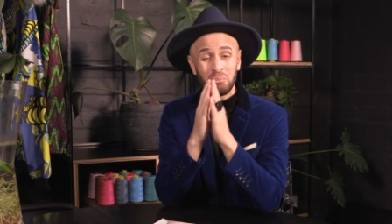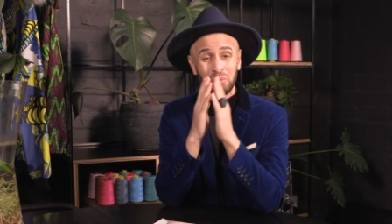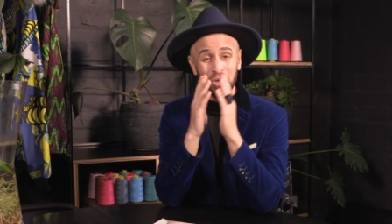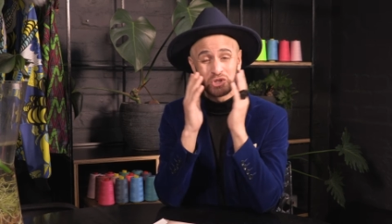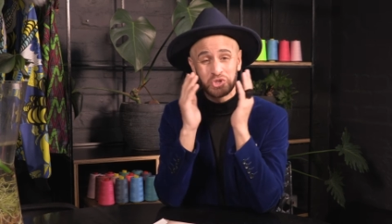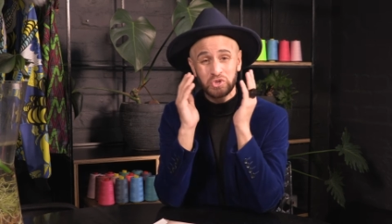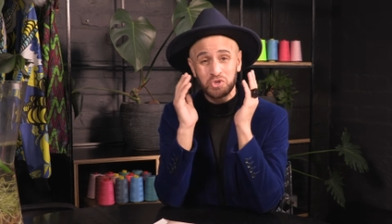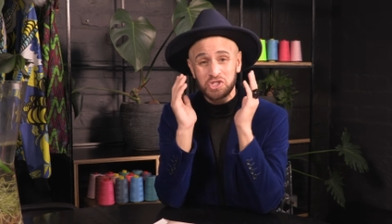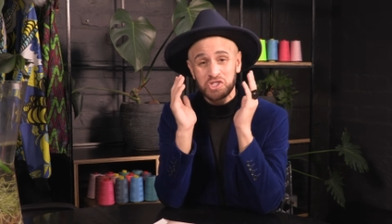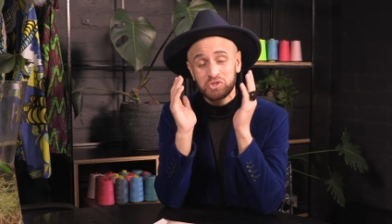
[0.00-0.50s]

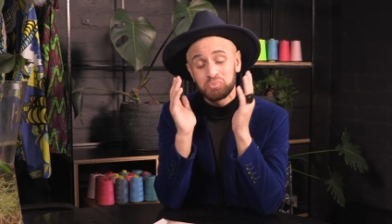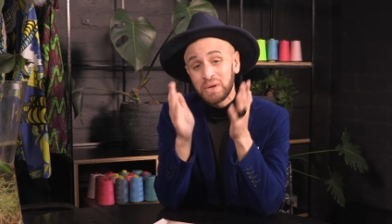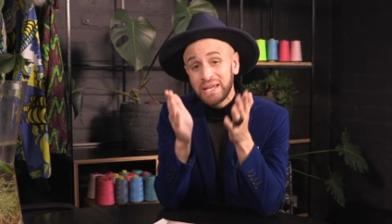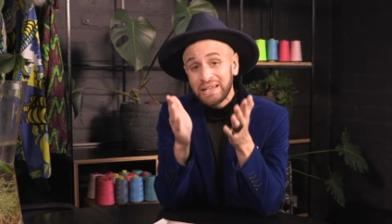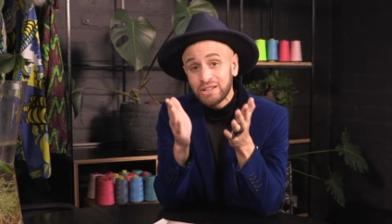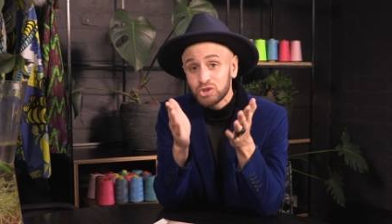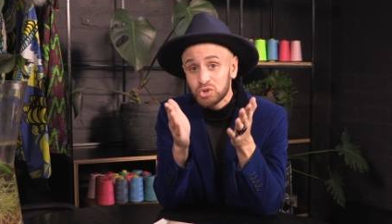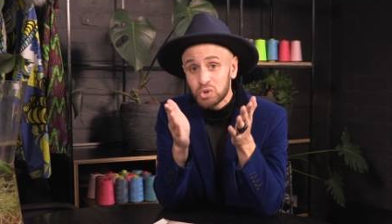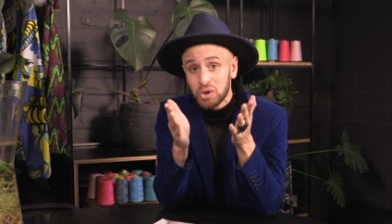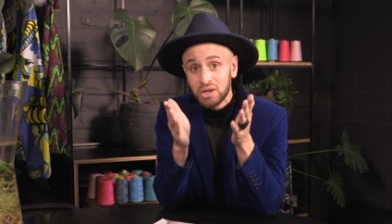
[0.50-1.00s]
but you
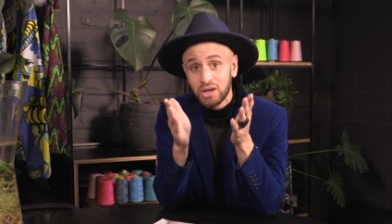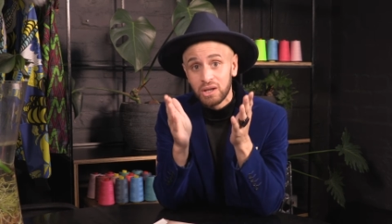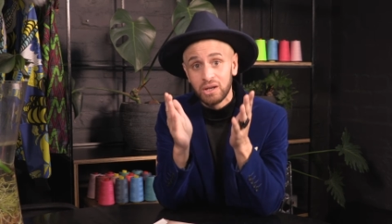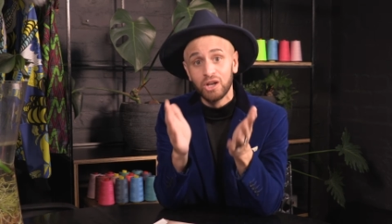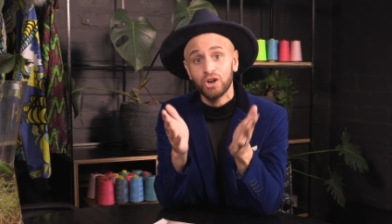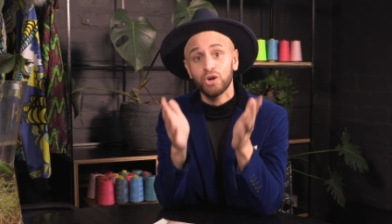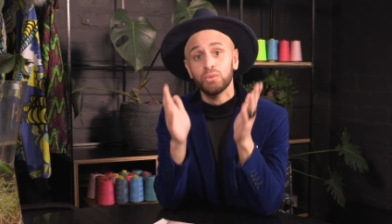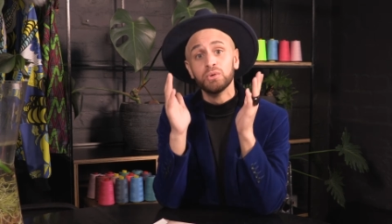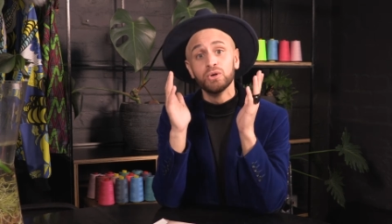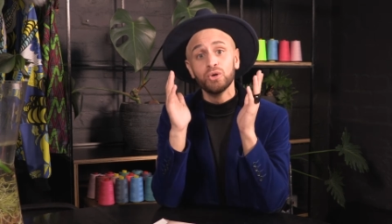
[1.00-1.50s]
speak to a
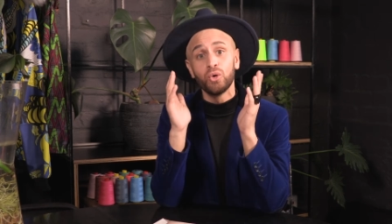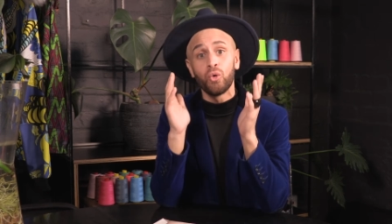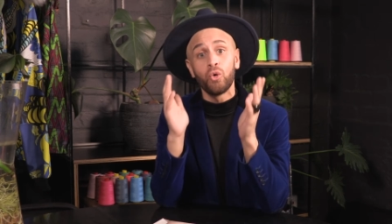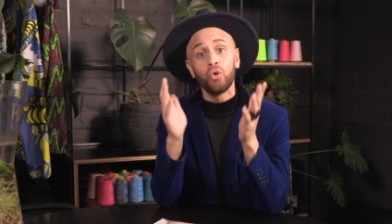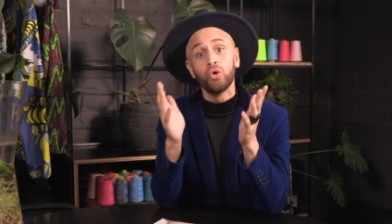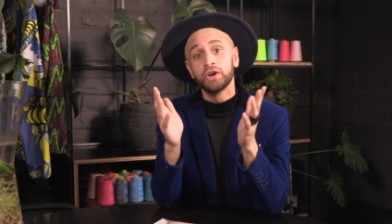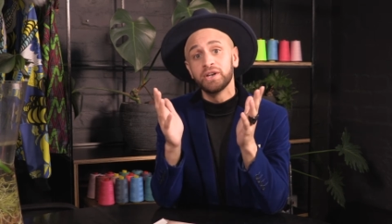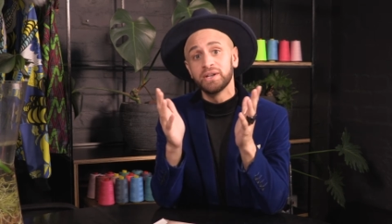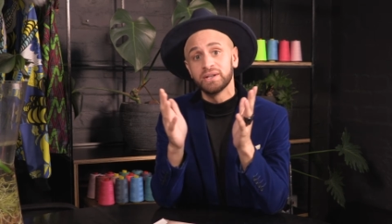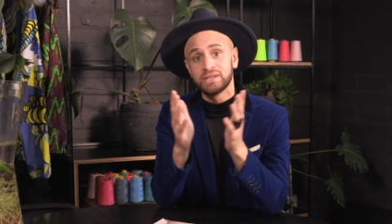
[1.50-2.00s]
global
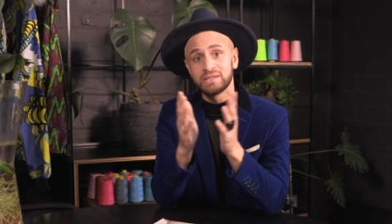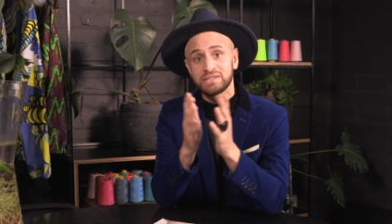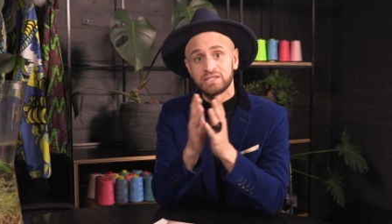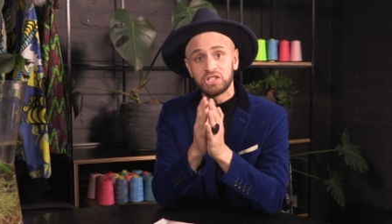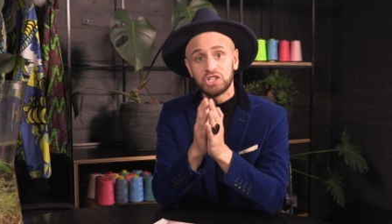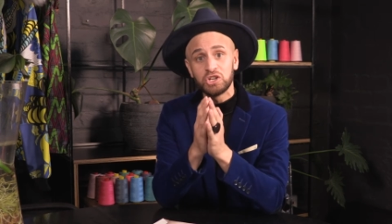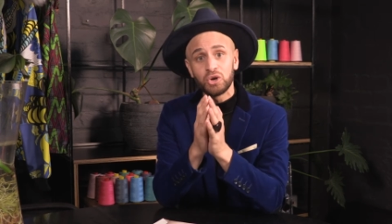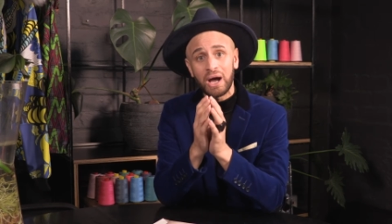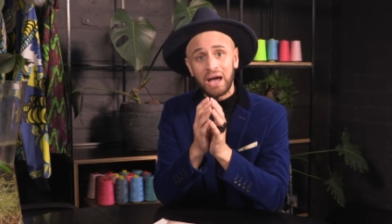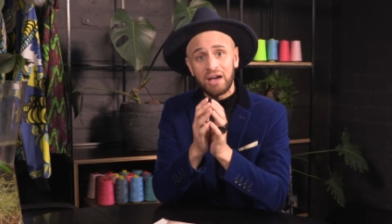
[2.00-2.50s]
audience
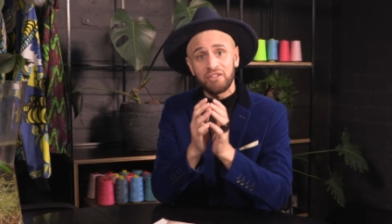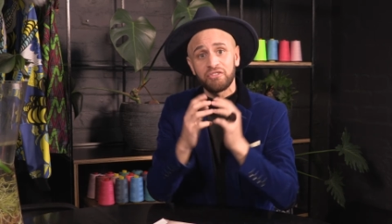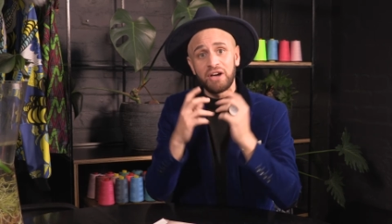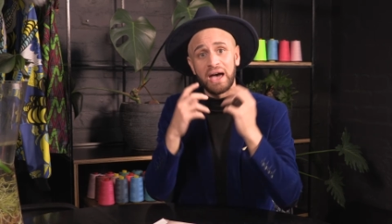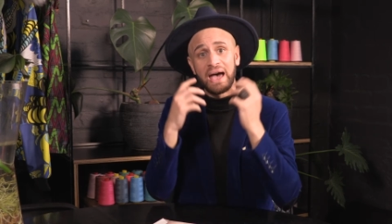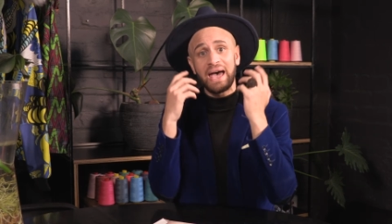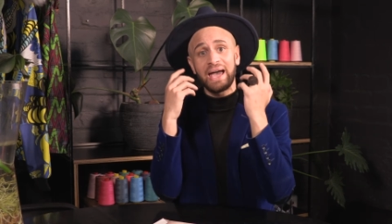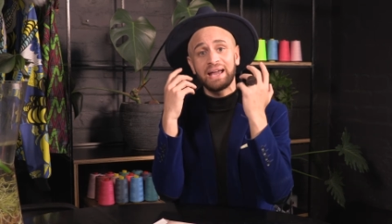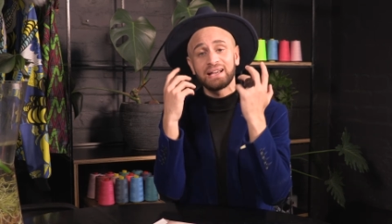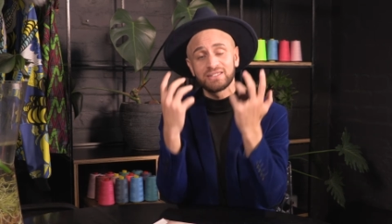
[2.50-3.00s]
and you have
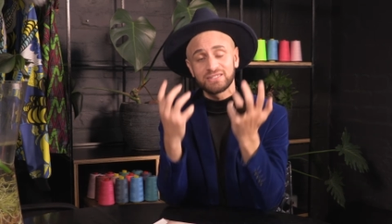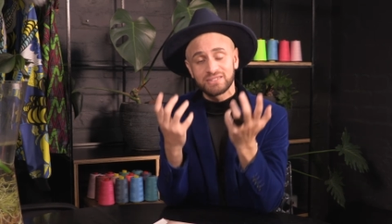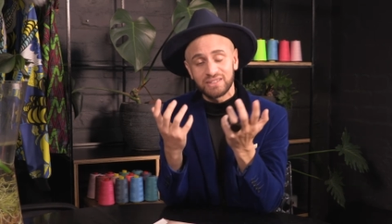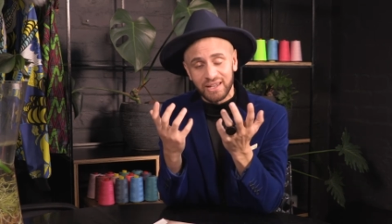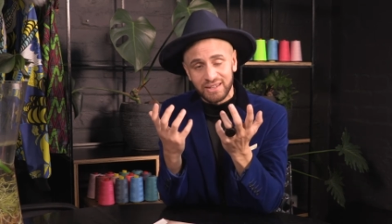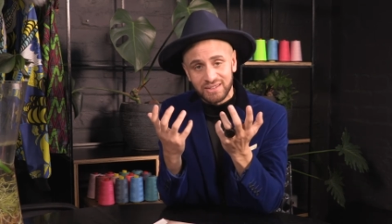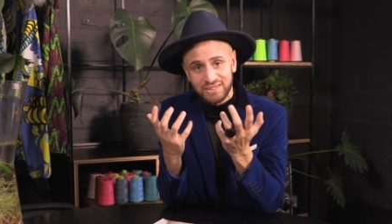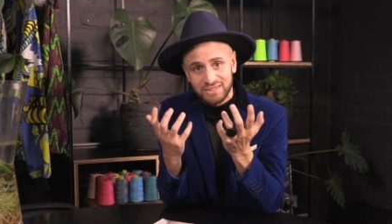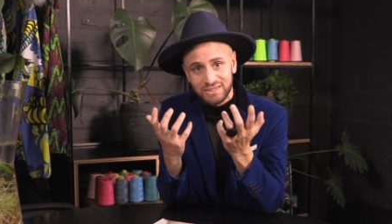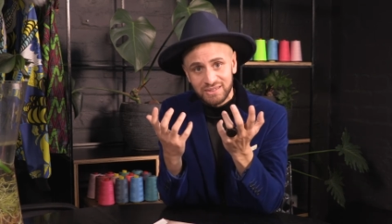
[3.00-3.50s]

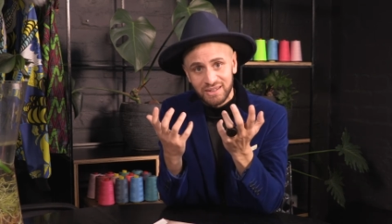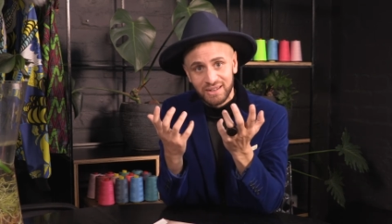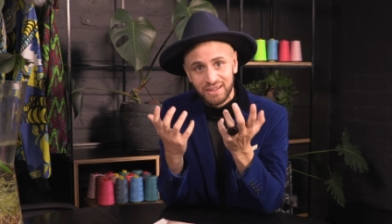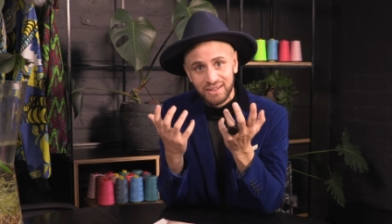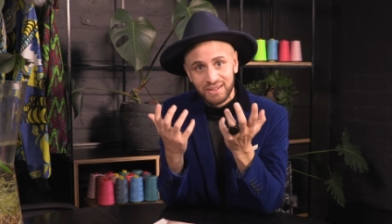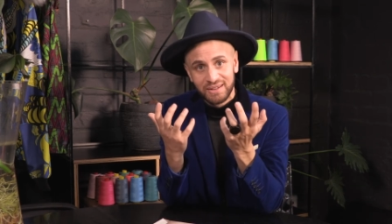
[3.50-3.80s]
access